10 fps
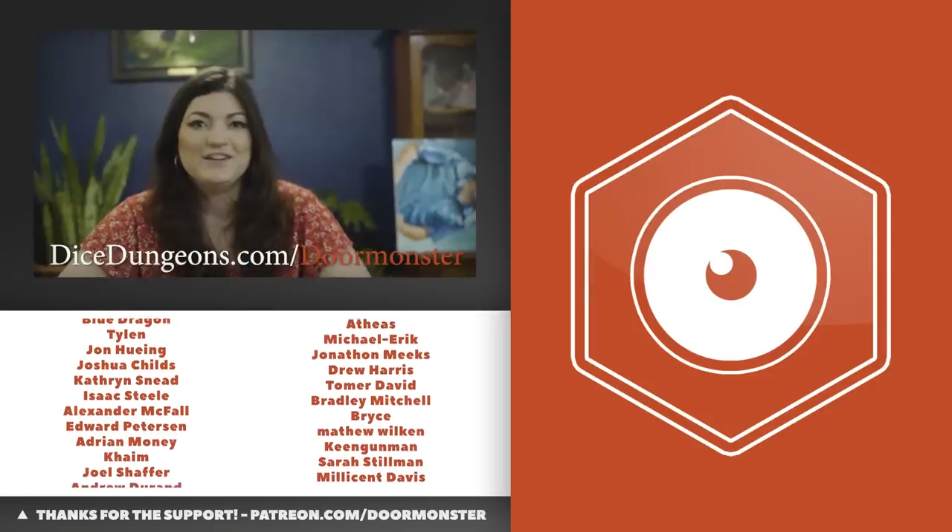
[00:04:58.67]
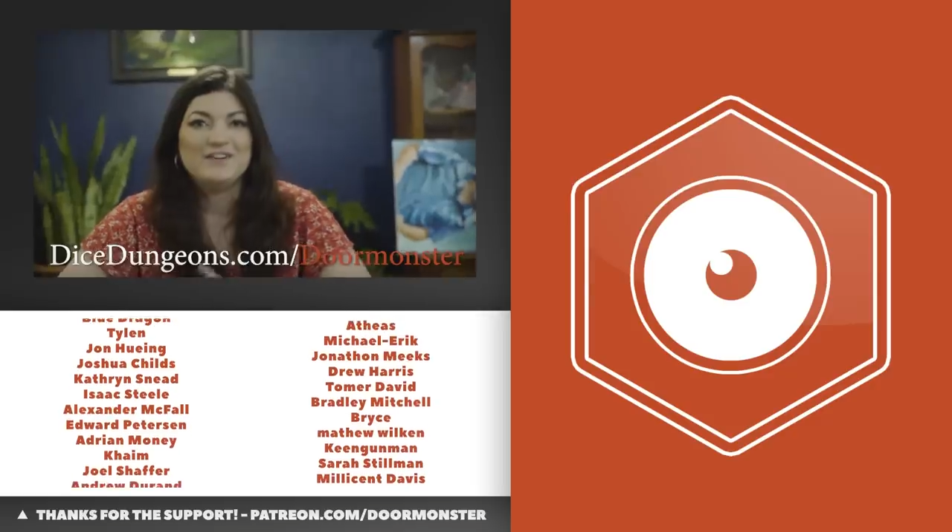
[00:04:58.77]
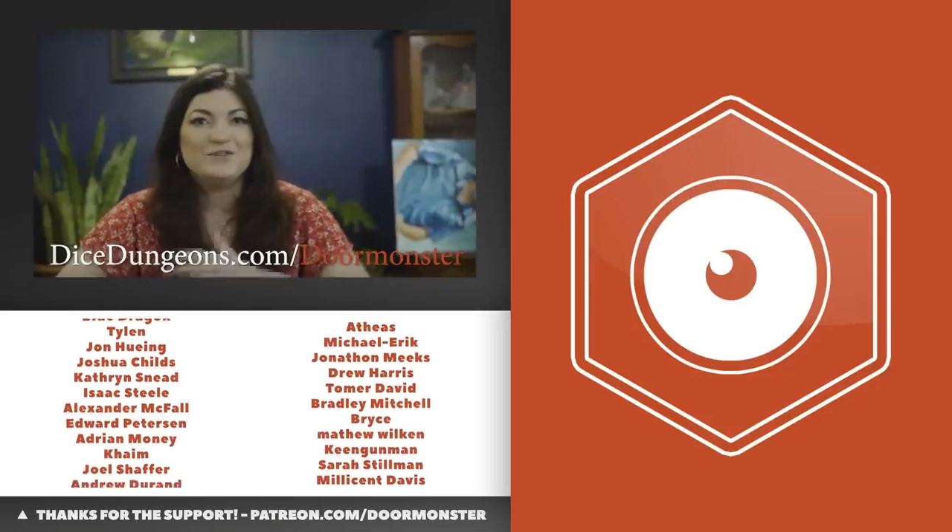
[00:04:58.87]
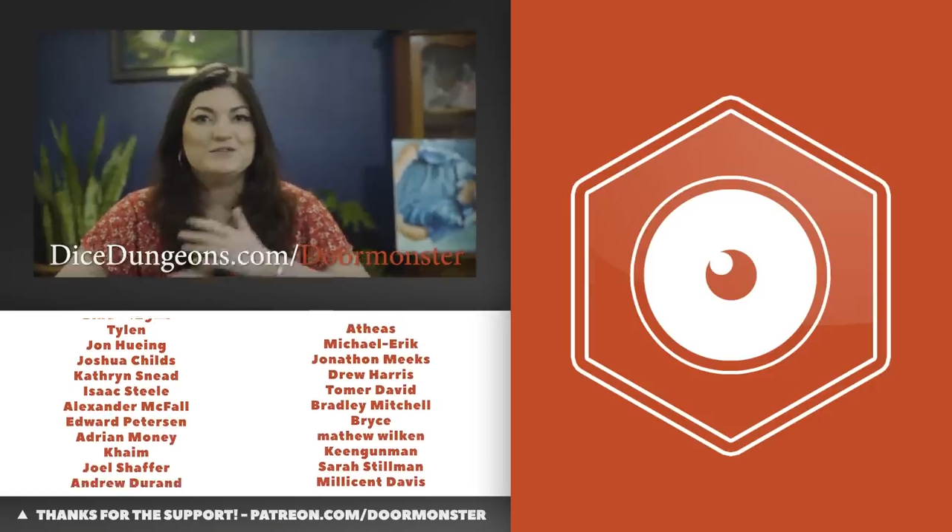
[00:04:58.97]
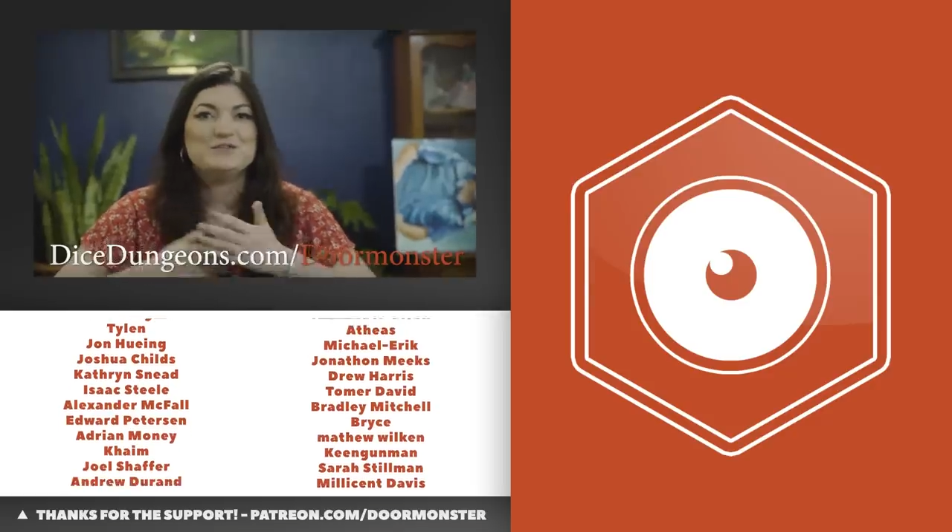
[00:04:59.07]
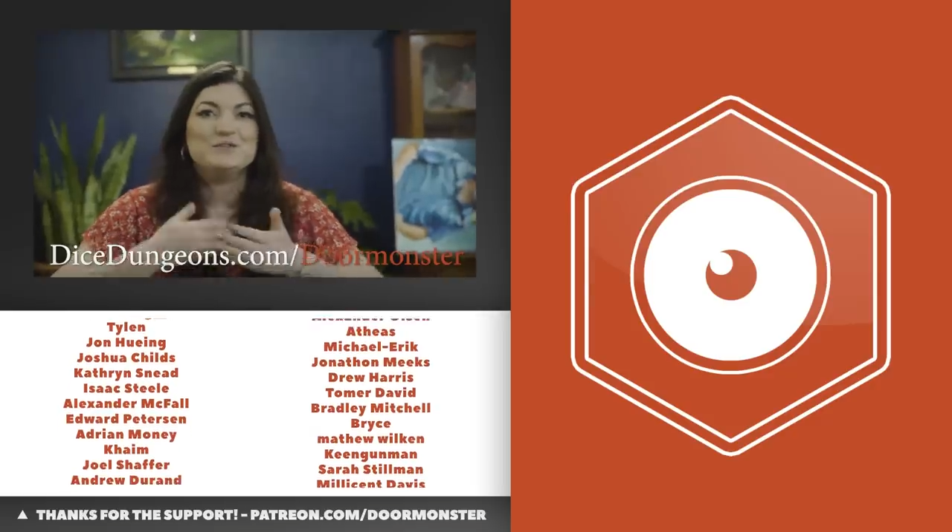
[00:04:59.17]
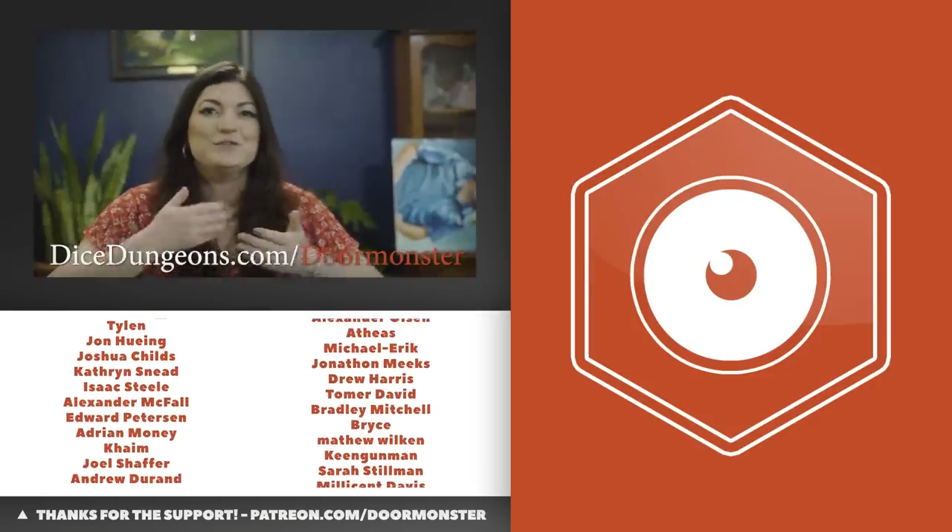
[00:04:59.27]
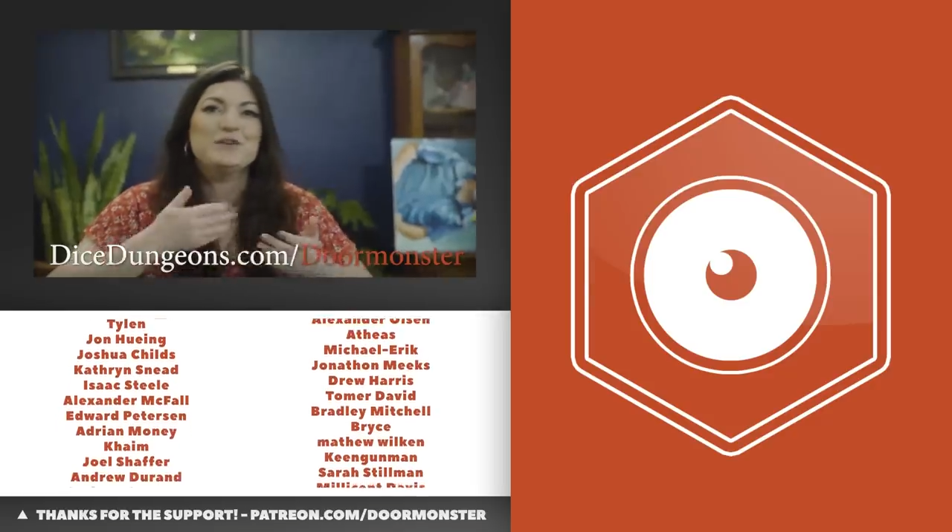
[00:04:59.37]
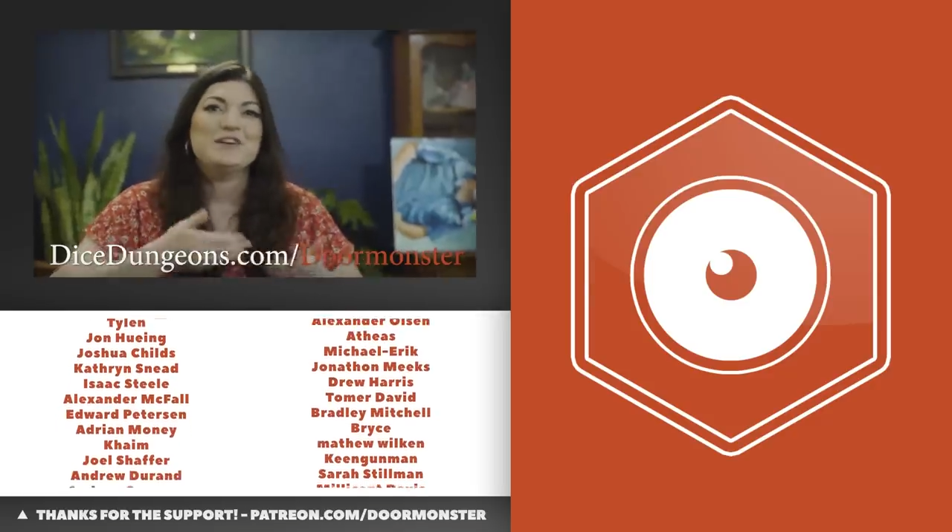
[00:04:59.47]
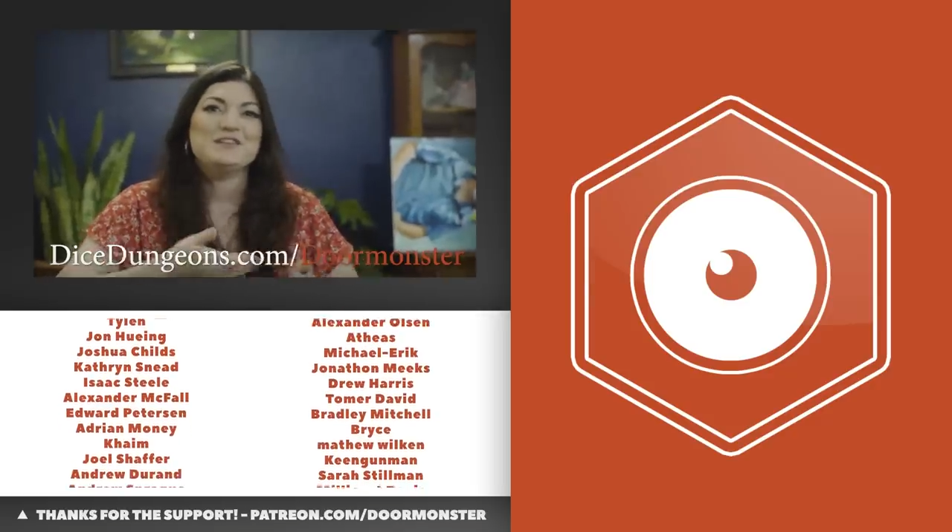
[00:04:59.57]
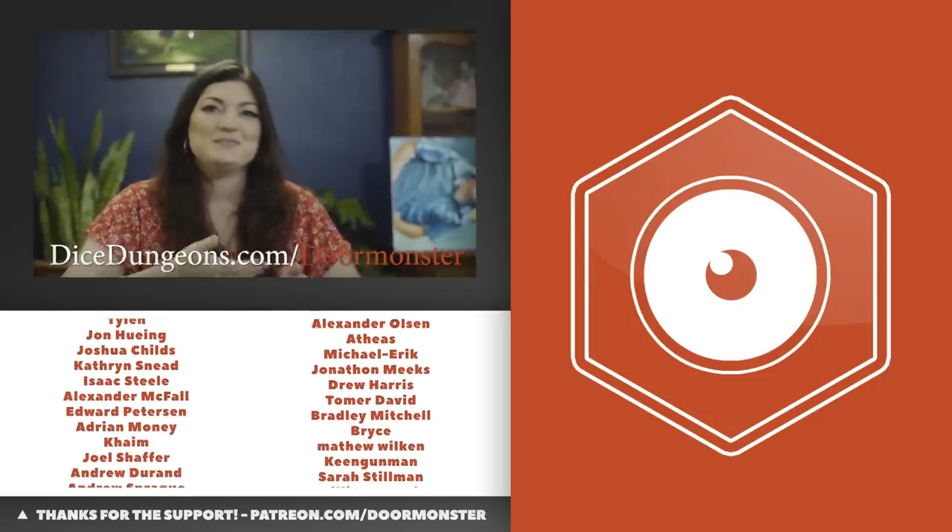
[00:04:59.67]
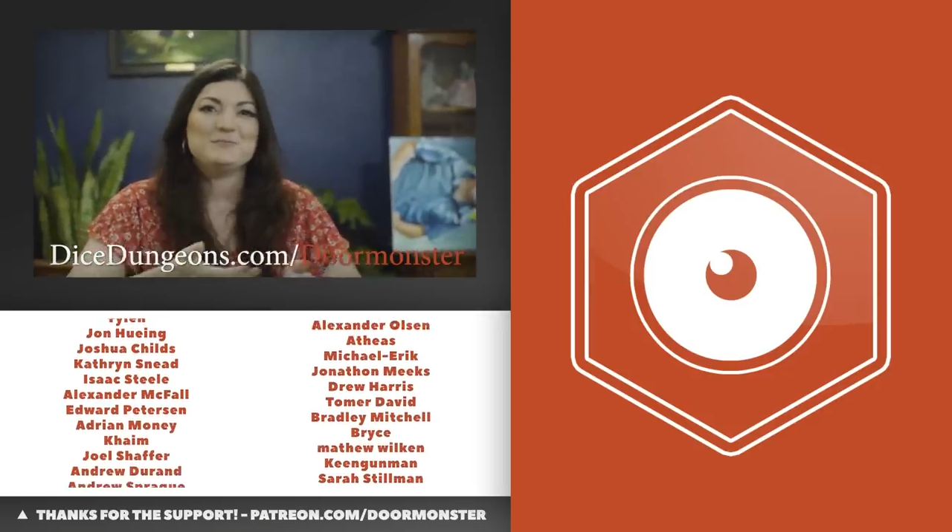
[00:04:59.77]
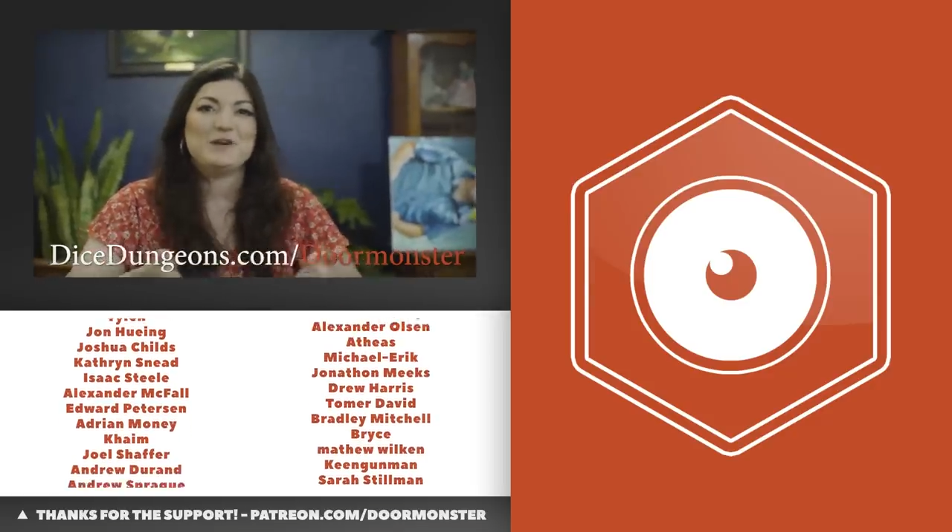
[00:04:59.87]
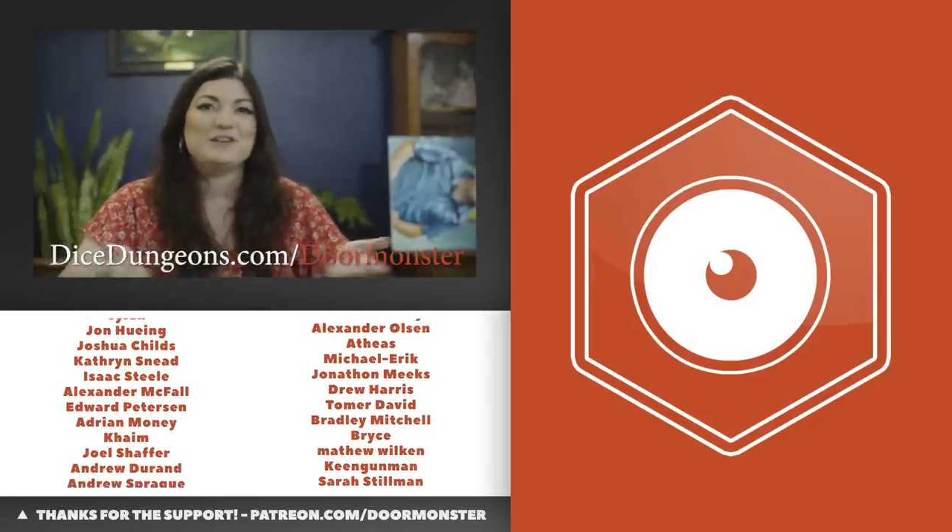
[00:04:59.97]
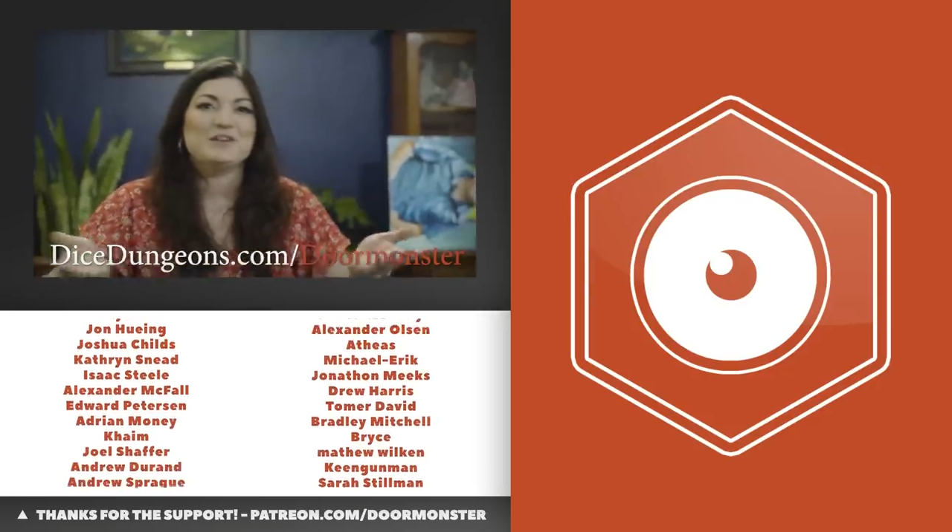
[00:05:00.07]
you know, to
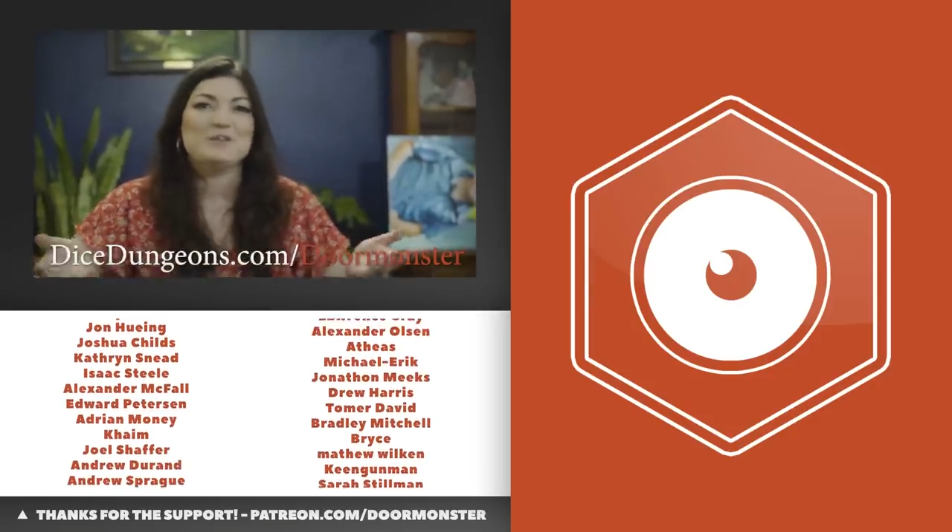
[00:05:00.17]
spark